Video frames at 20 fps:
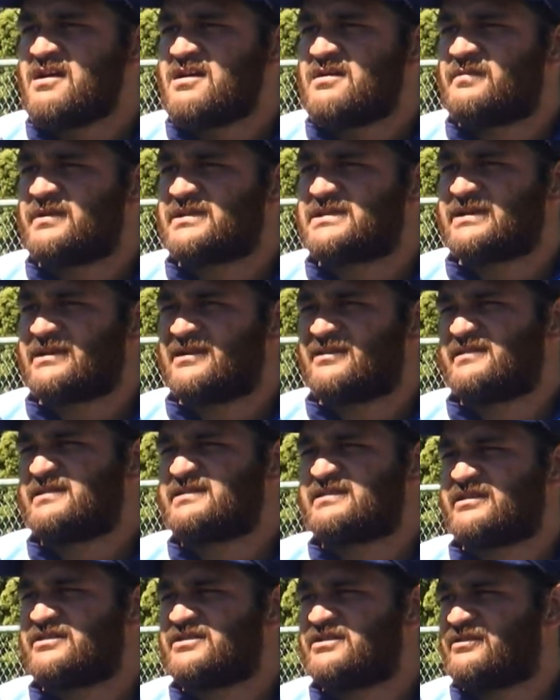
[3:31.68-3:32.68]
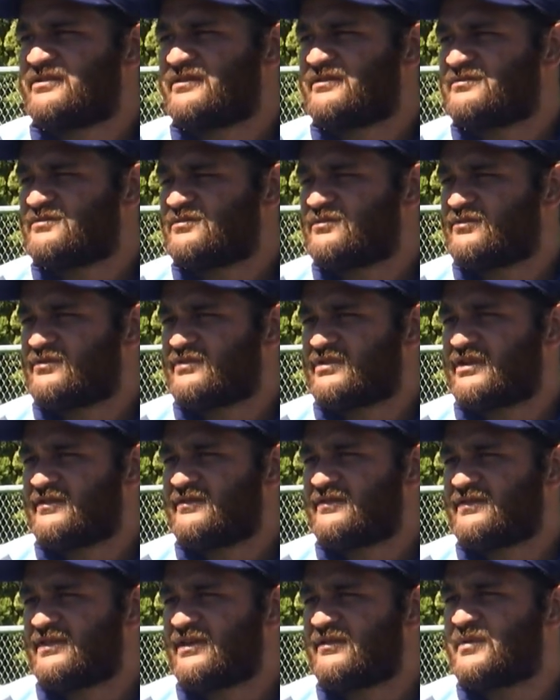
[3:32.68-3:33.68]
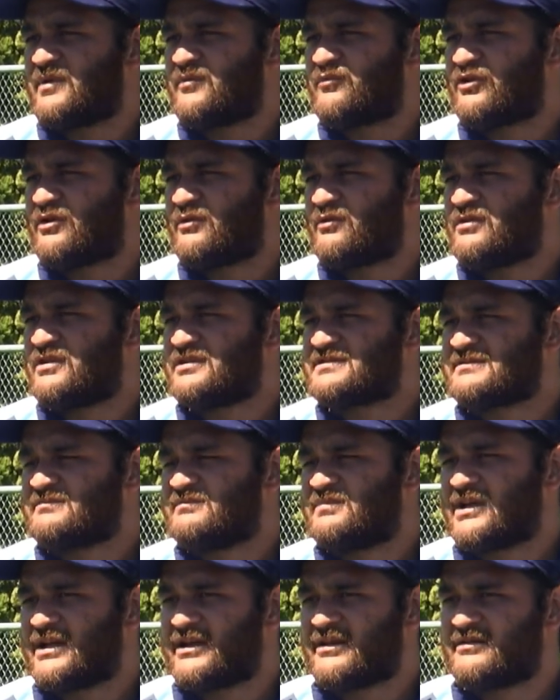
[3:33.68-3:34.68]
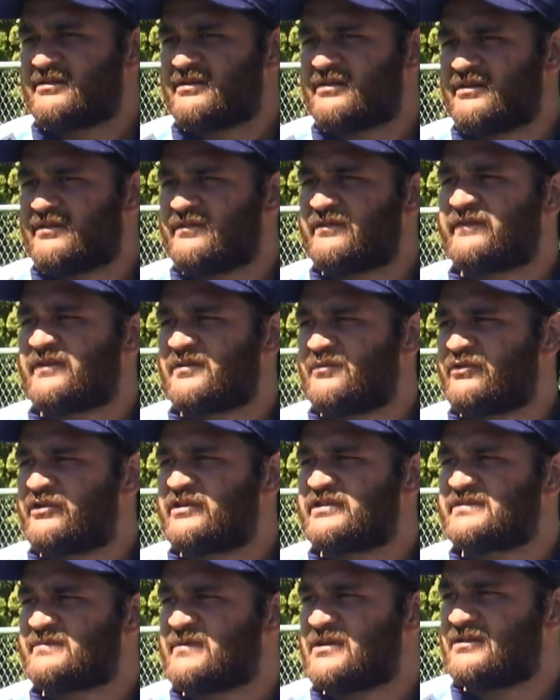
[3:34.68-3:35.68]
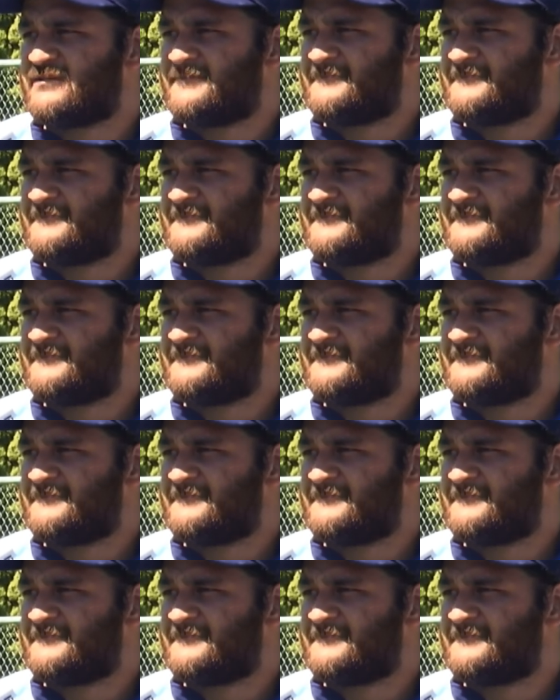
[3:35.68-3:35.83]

but at this stage, you know, they've been pretty wise and playing everything pretty smart.